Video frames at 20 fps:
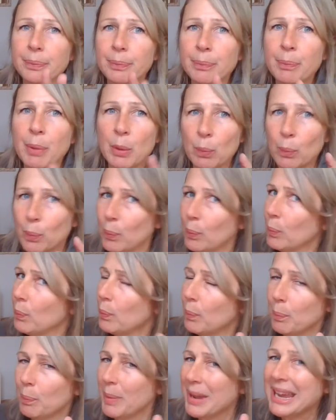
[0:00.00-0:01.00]
But
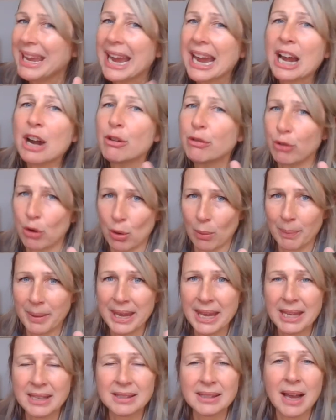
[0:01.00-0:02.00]
be careful,
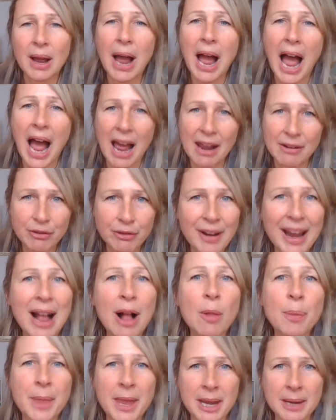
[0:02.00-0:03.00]
because I
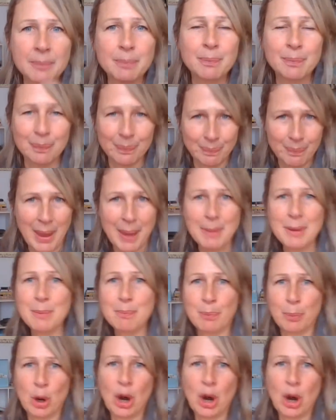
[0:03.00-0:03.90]
found that maybe